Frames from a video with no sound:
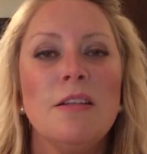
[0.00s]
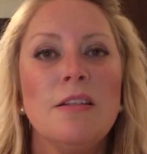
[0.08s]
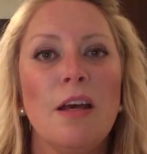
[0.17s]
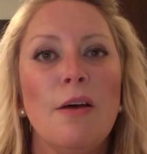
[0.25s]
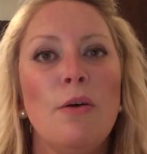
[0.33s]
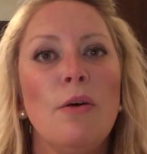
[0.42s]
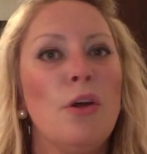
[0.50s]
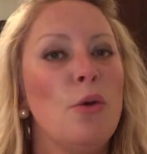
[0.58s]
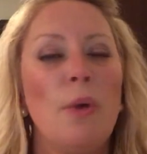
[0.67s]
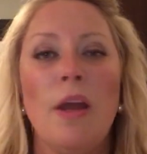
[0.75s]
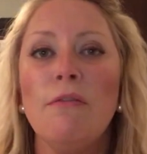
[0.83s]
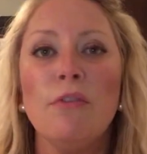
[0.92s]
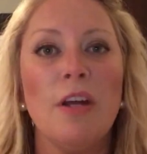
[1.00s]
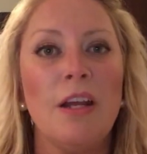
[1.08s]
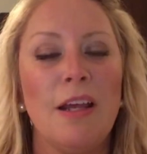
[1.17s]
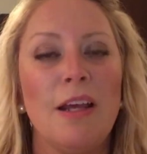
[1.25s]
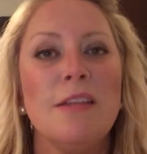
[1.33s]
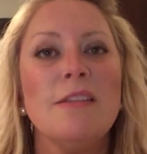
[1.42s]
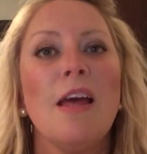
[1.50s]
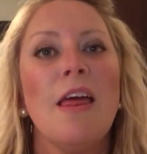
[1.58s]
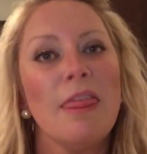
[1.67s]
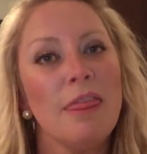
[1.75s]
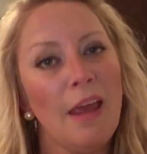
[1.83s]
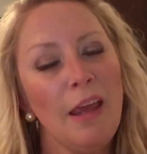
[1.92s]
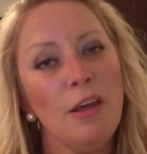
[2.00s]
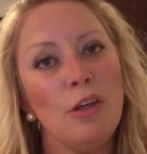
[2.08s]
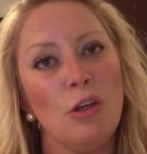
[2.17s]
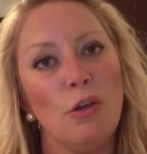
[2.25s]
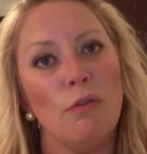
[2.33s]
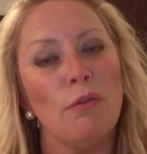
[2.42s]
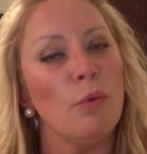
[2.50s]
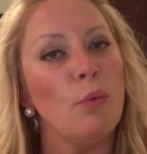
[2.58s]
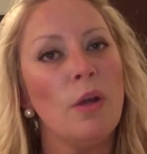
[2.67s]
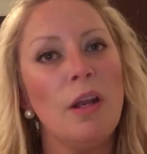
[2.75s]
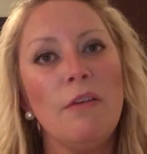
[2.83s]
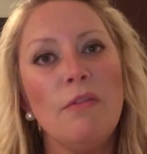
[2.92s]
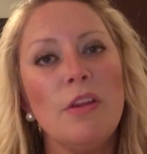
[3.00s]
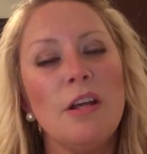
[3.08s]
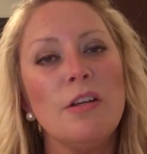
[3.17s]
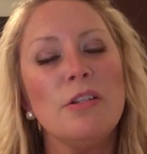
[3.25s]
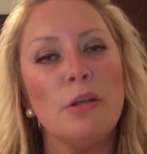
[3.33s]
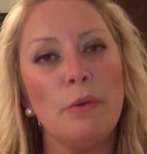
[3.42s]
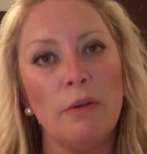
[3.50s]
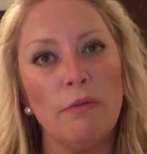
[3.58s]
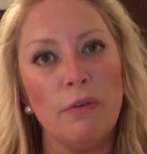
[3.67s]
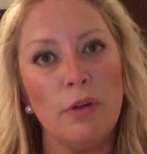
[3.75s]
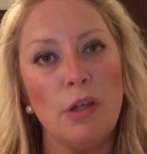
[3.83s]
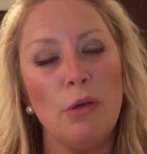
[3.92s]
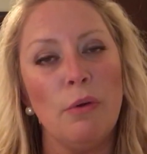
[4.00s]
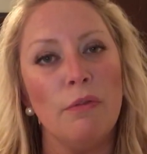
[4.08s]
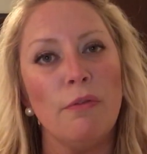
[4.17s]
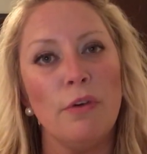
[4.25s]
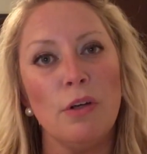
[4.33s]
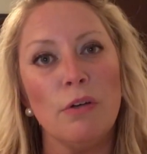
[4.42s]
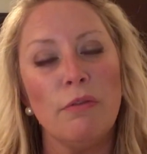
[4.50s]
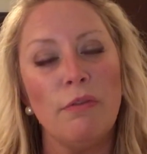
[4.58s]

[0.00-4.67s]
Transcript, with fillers: tell whoever it is, thank you for whatever they're doing for you and for your